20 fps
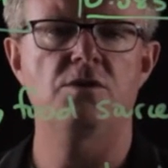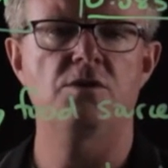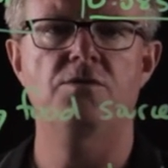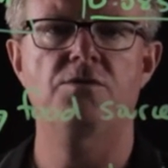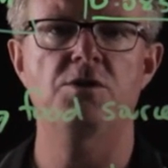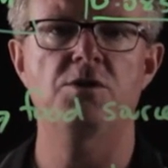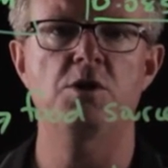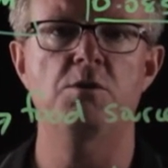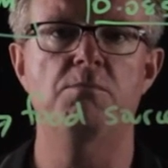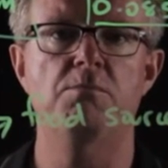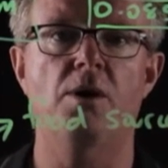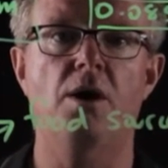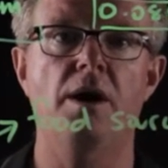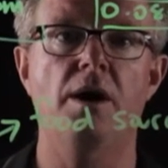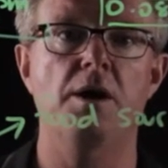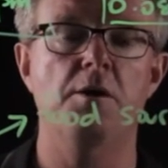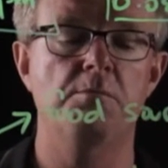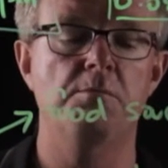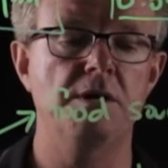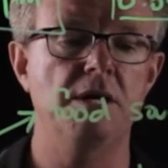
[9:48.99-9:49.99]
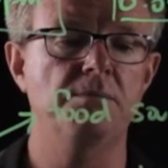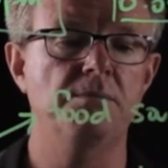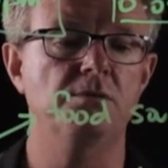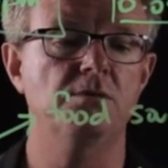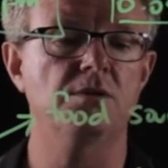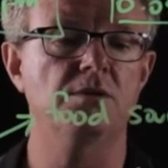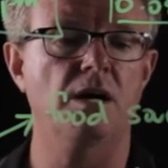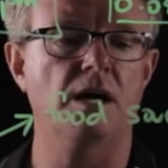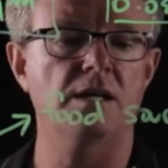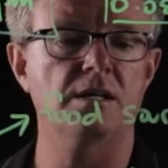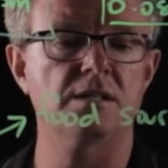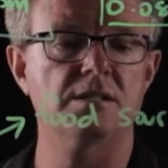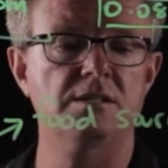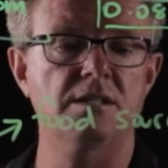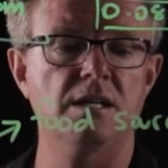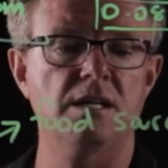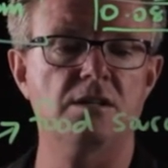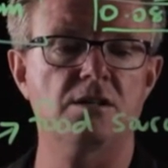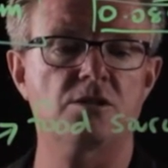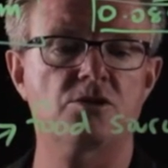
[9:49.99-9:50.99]
for you bio people,
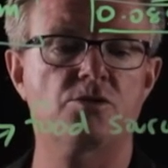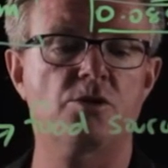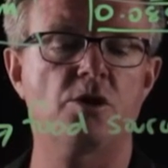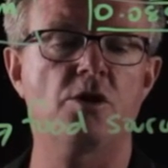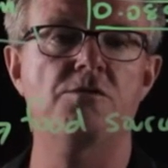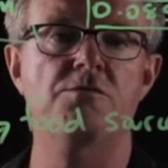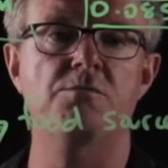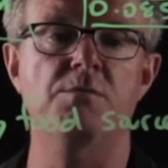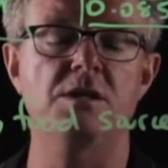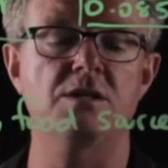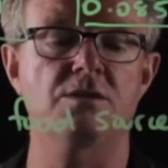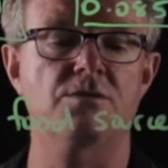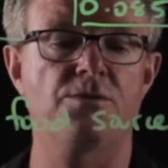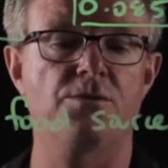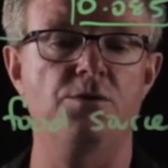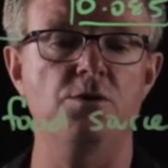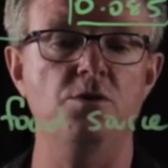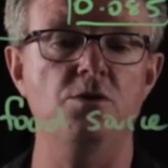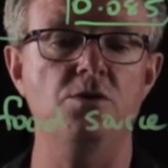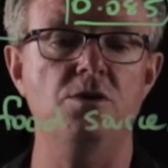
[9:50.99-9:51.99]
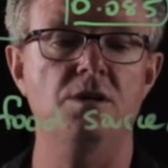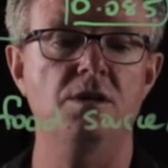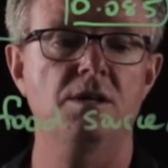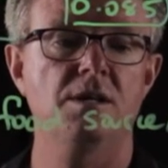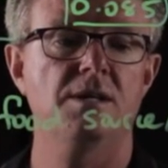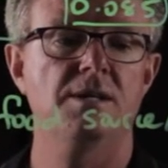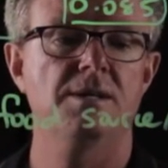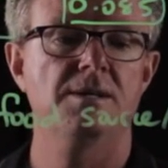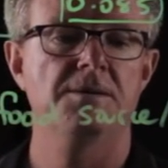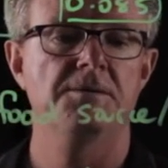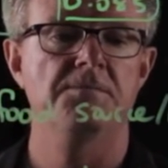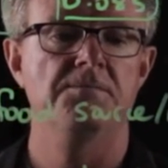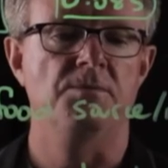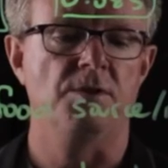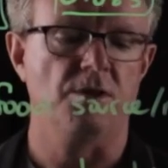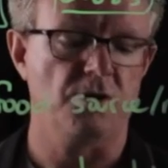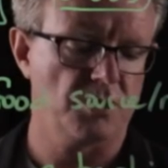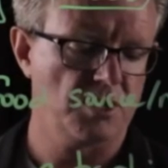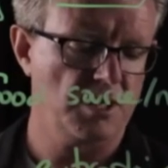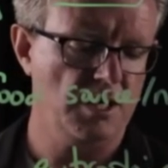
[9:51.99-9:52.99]
understand that troph means food,
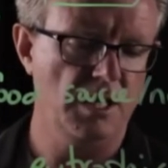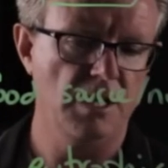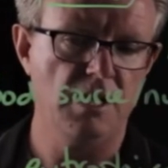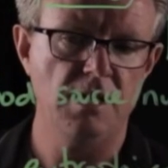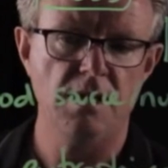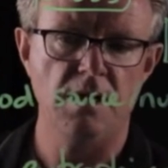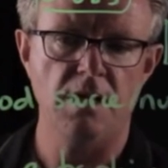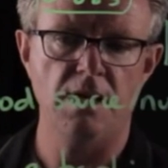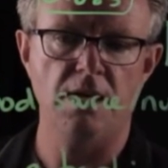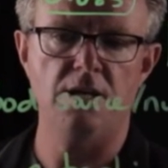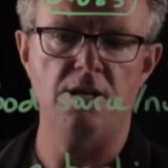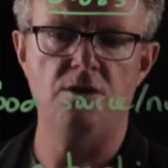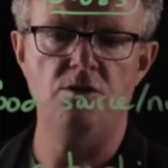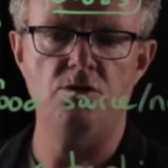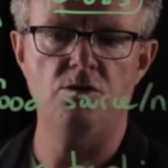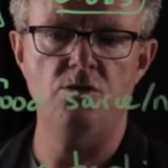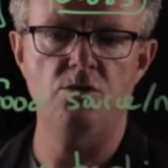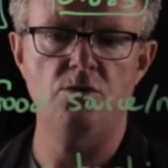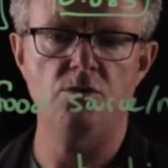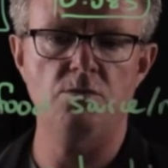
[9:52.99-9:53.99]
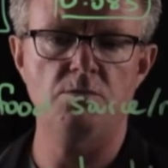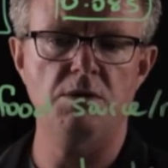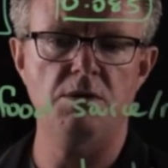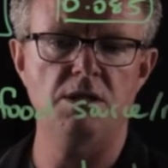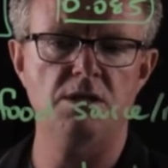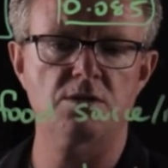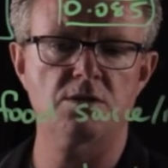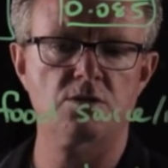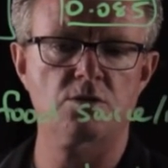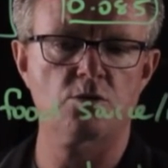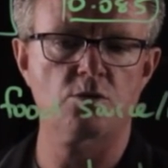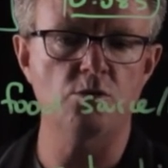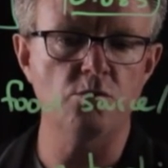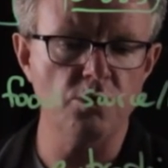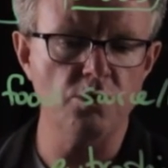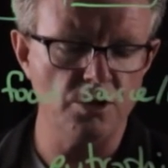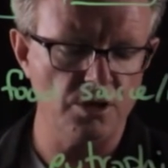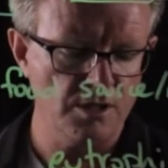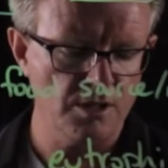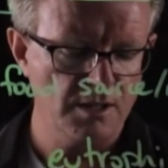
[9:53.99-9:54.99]
okay? And eu means
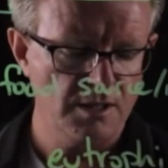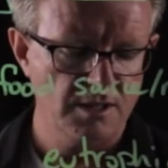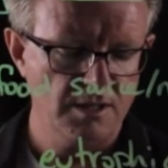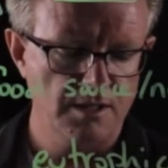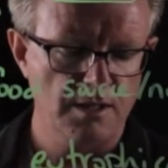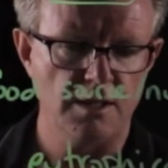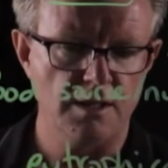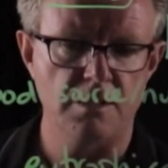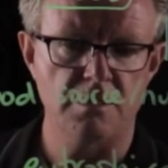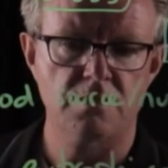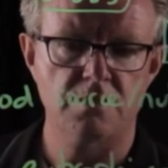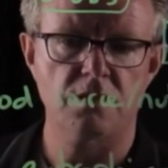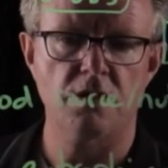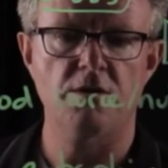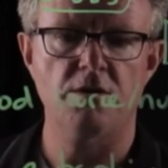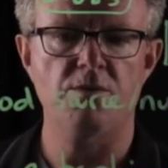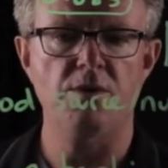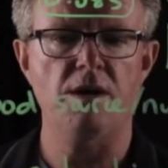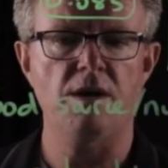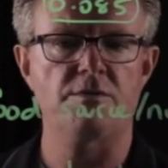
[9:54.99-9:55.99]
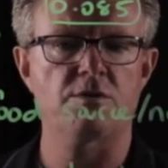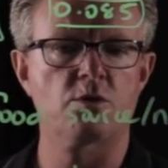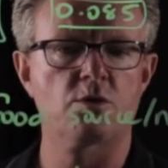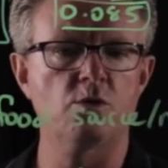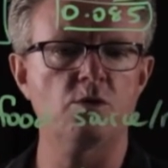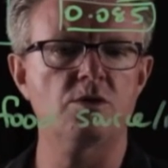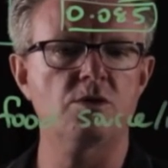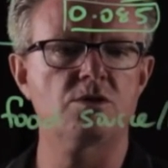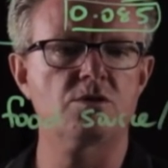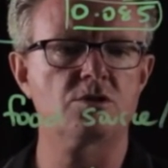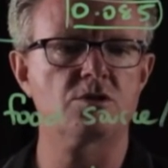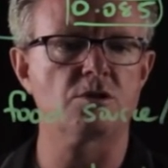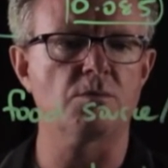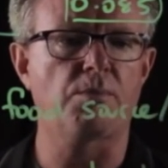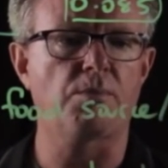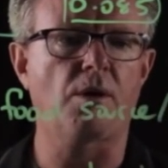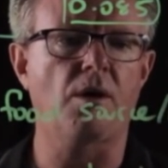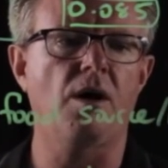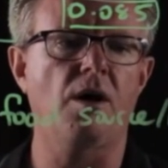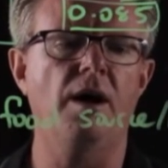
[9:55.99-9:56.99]
good. And so if we have a good
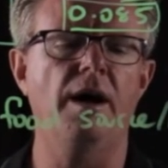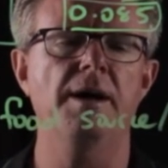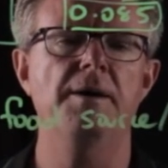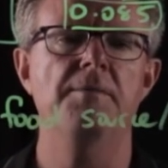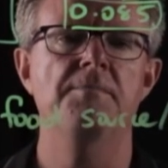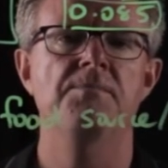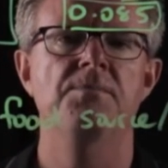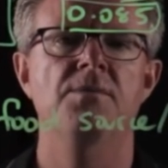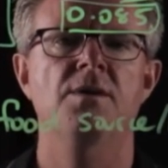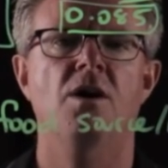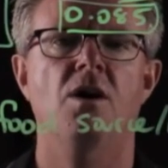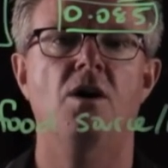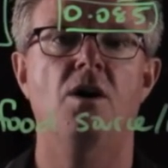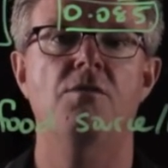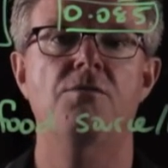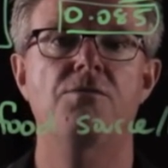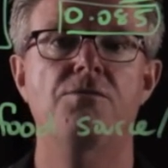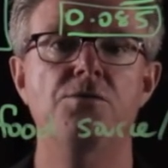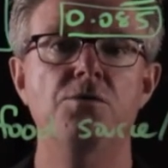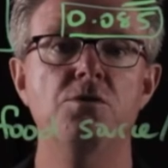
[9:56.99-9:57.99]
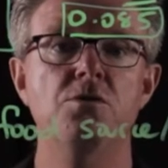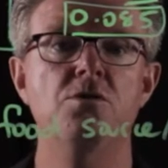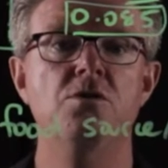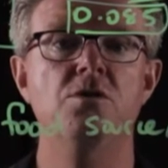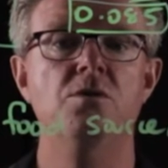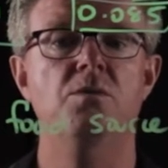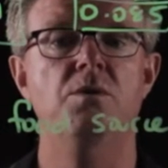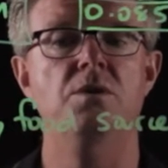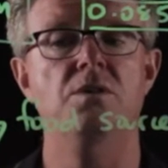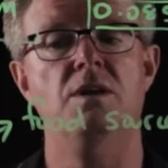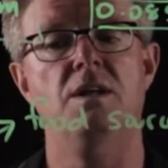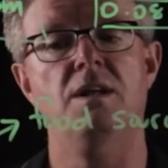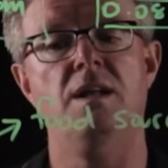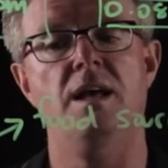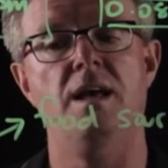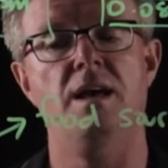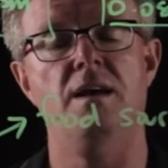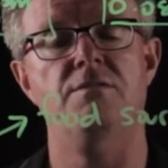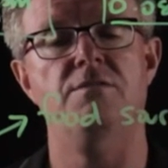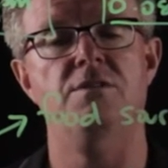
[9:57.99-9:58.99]
supply of food, we then
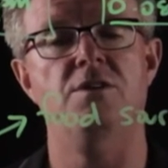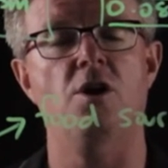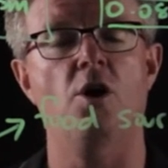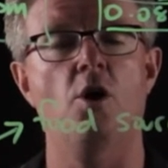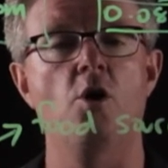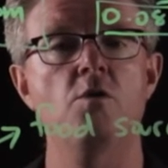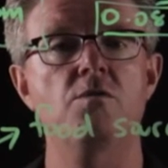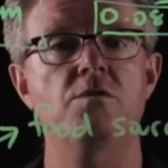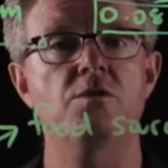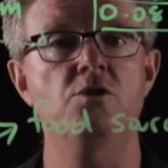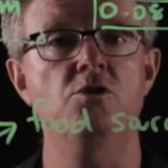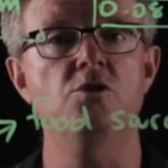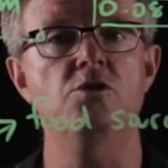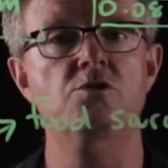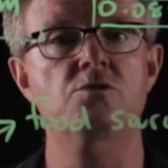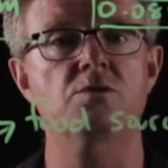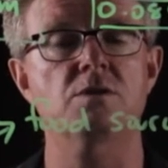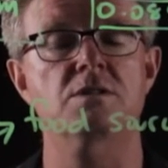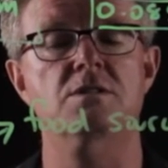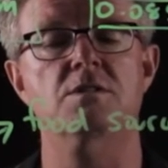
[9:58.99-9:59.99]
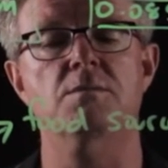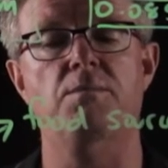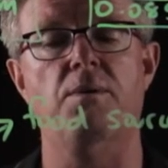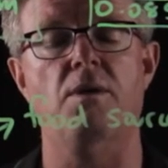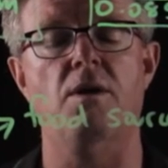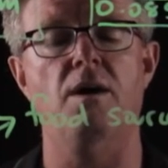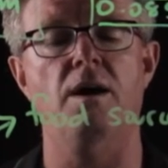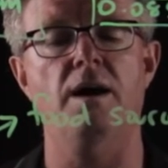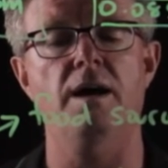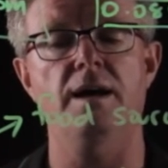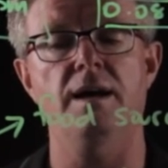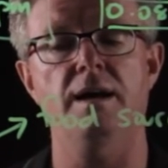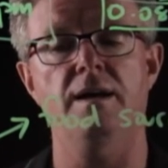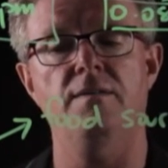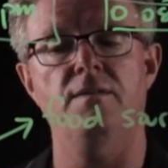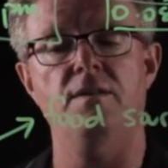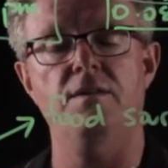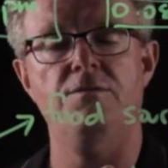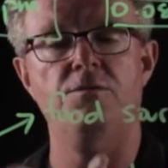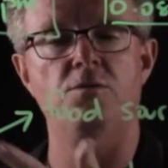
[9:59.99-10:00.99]
have an over-nutrient supply,
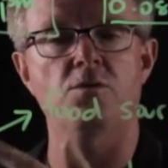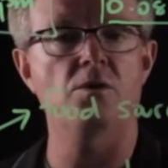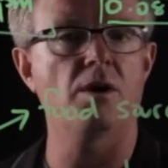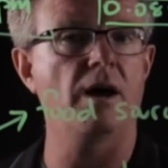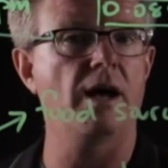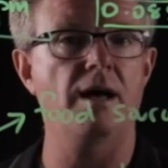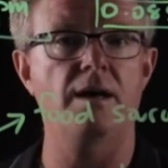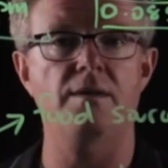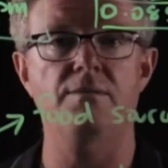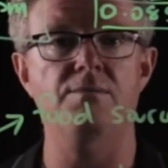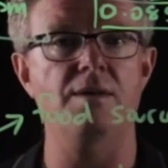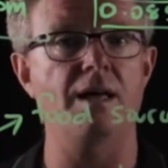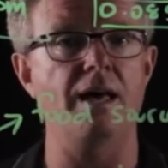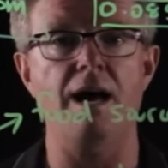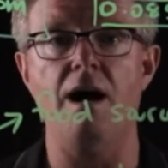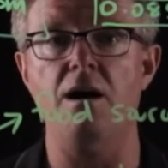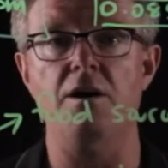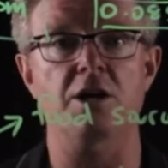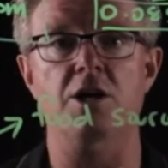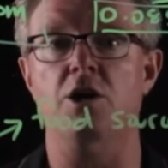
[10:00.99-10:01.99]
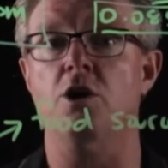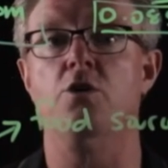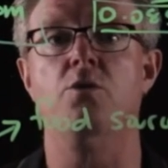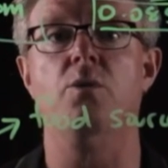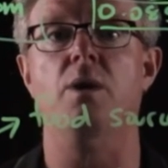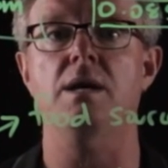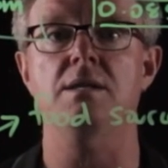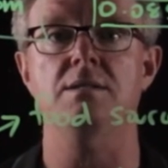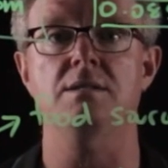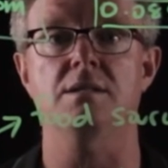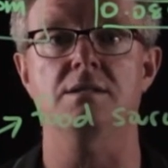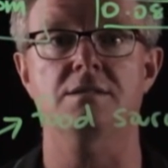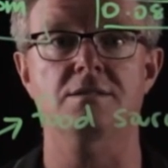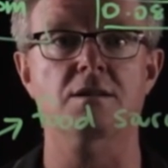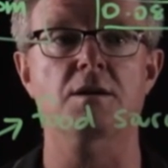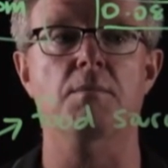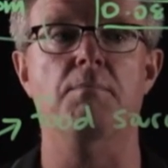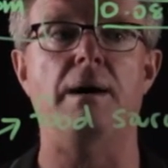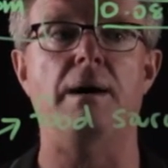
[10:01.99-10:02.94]
and therefore algae go crazy. It's like a